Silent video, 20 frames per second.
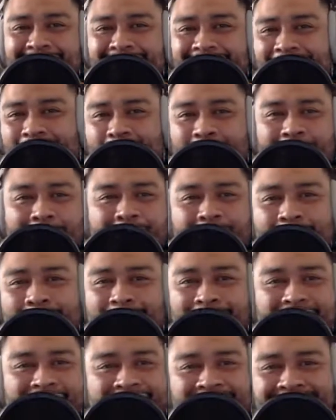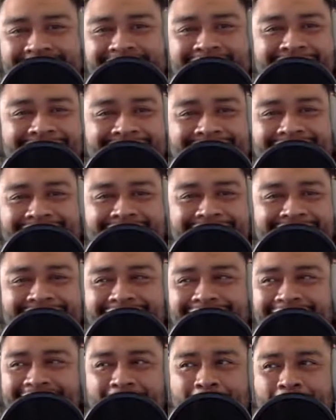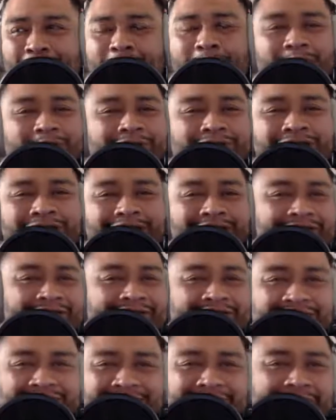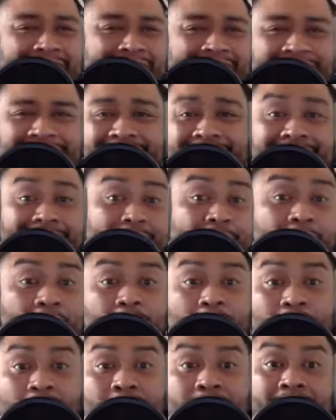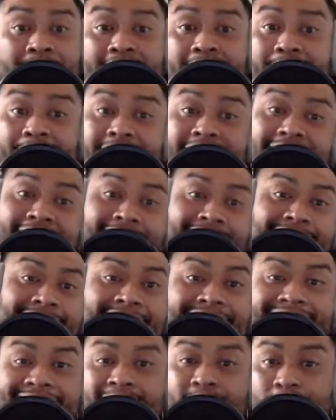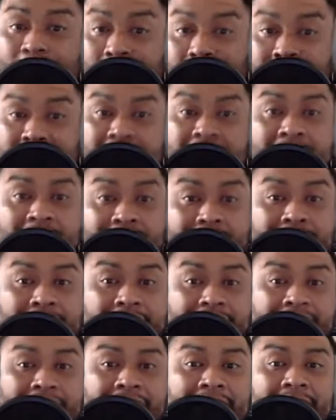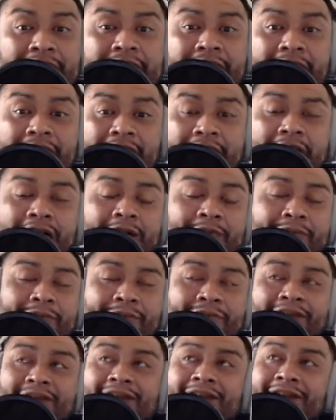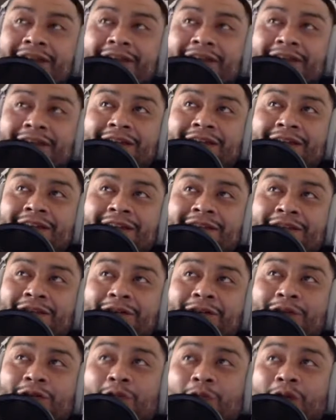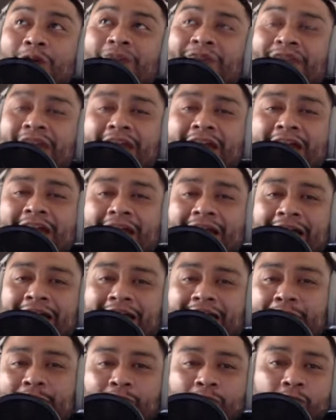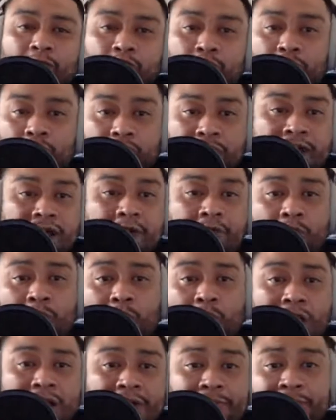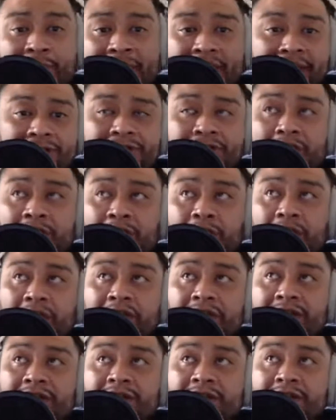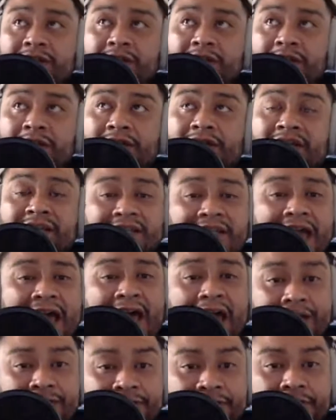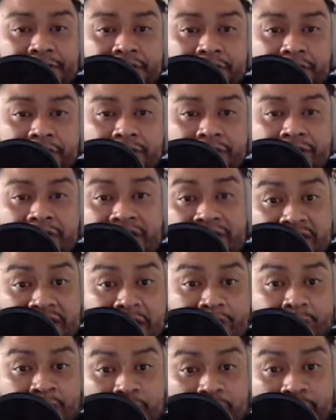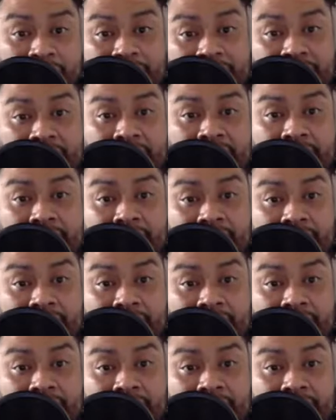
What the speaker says: going on with this roasting of this guy?" And he's like, "Oh, well, when they retire, this is what we do." Um, the one thing I gotta kind of rewind back to is since Astor has stopped drinking,